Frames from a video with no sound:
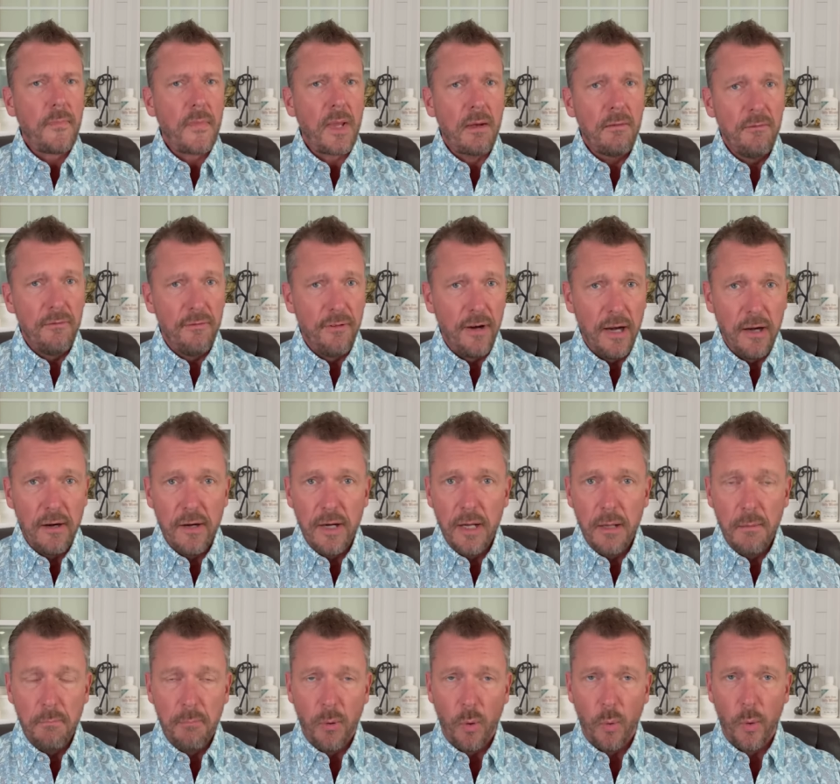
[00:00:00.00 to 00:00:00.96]
very
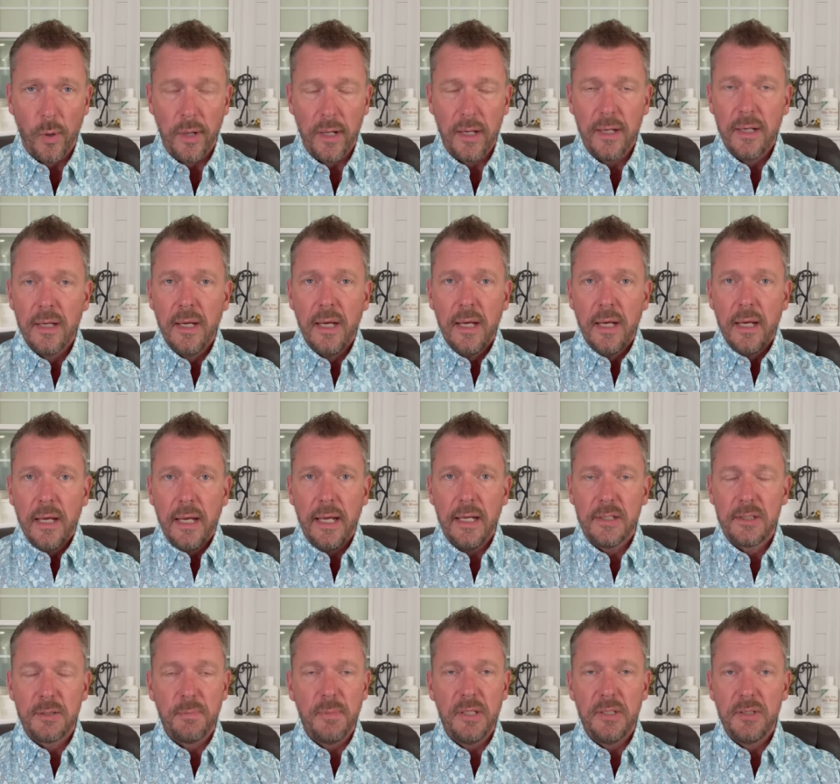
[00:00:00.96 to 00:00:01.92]
important.
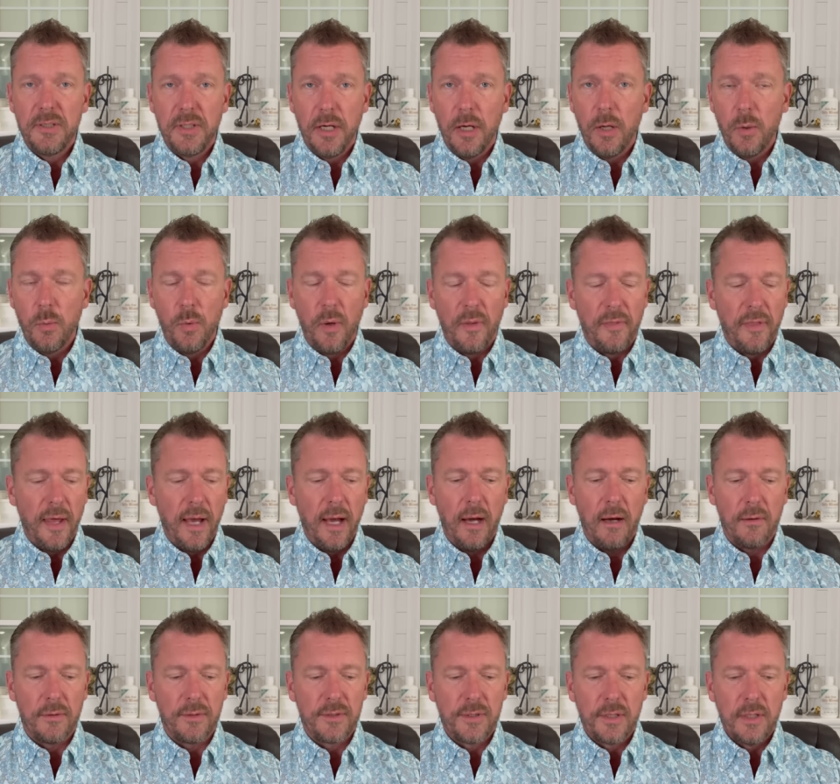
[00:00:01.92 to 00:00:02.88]
It's been shown
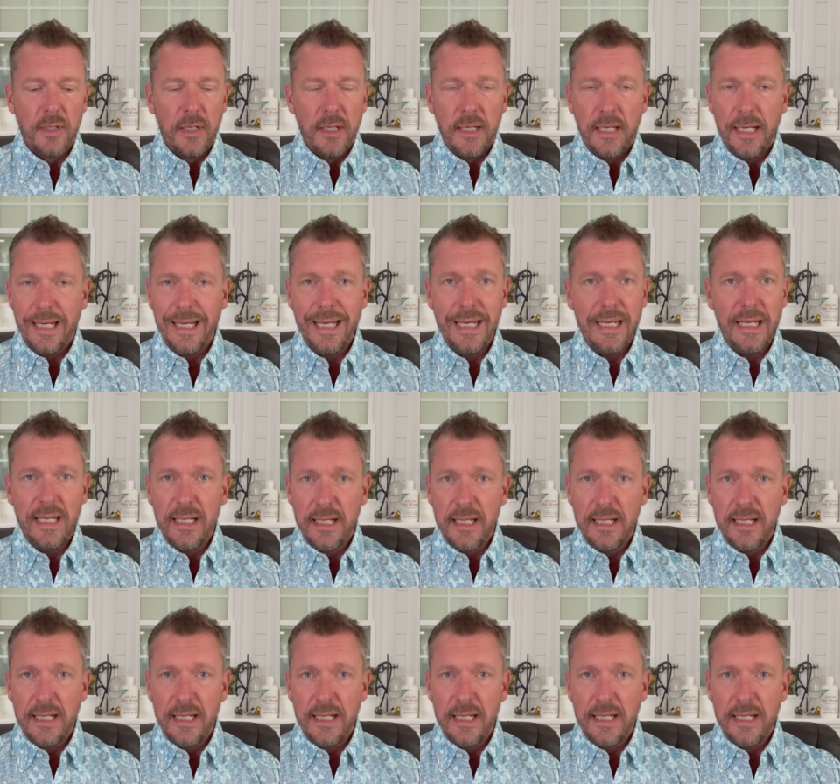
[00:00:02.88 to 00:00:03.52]
without any